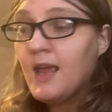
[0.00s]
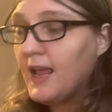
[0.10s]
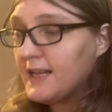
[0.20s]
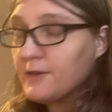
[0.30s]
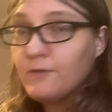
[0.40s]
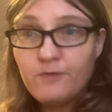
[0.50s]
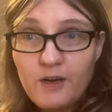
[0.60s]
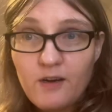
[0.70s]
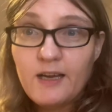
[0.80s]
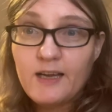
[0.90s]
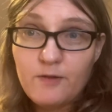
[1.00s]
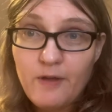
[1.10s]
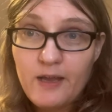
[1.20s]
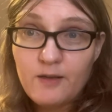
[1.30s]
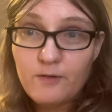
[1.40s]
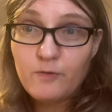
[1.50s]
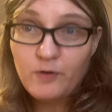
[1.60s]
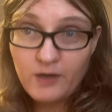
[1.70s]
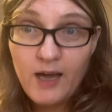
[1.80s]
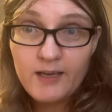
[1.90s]
It's a very
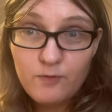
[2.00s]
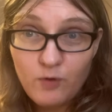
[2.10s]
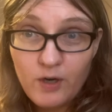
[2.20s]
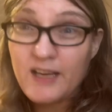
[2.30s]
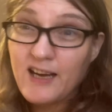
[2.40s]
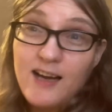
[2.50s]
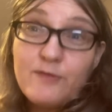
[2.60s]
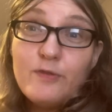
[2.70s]
innovative kind of work and uh,